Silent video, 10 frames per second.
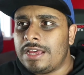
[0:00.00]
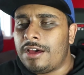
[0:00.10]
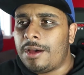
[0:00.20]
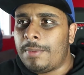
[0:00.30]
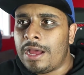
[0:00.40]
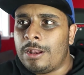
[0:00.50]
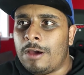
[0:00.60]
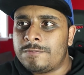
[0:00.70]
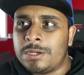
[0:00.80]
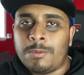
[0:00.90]
I
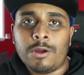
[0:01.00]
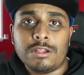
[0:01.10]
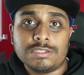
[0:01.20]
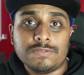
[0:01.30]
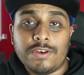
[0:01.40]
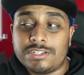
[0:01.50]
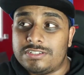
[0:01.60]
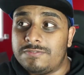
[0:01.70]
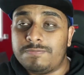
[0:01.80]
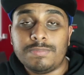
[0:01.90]
love Tom Holland's
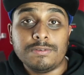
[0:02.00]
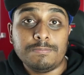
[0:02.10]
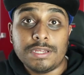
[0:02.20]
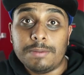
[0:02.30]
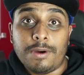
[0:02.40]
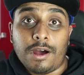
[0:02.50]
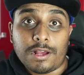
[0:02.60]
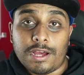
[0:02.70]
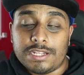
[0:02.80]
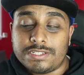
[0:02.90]
version of Peter
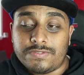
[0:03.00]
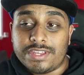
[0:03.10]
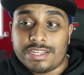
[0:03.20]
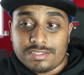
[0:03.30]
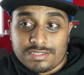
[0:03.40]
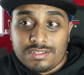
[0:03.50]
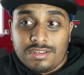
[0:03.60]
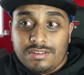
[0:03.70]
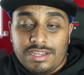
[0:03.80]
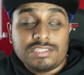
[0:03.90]
Parker. I just think
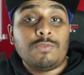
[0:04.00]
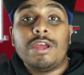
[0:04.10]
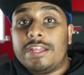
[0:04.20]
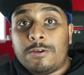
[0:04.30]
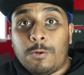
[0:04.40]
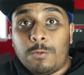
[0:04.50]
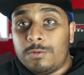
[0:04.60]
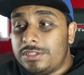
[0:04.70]
it's really cool.